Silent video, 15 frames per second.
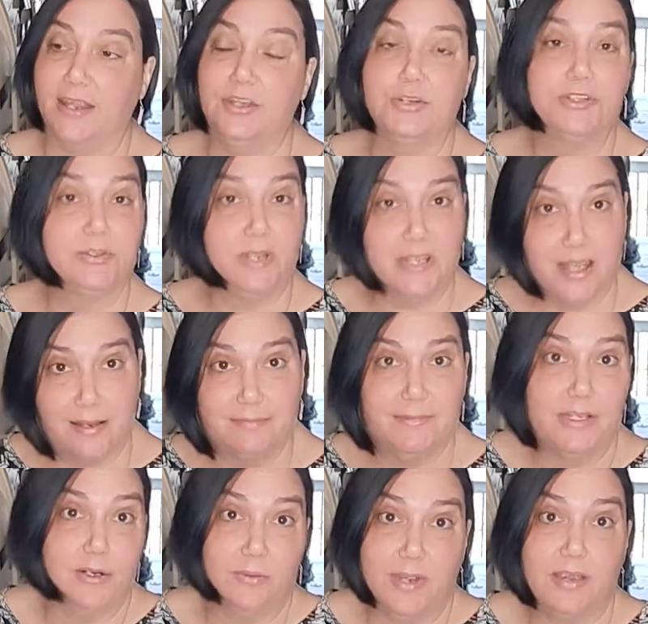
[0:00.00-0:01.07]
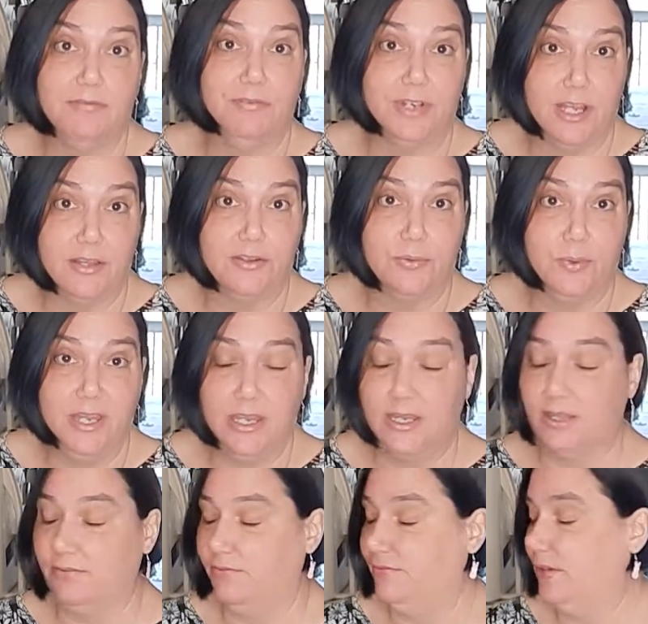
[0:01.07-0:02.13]
And you're doing that, every other week,
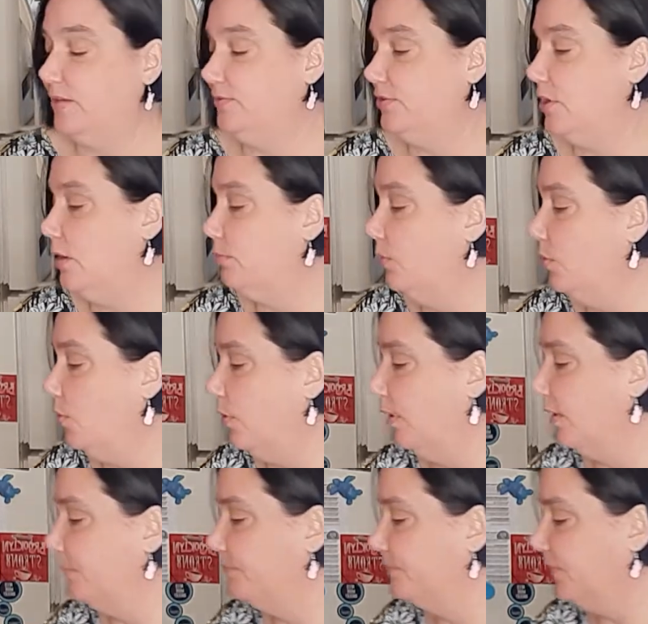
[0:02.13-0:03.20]
if not more.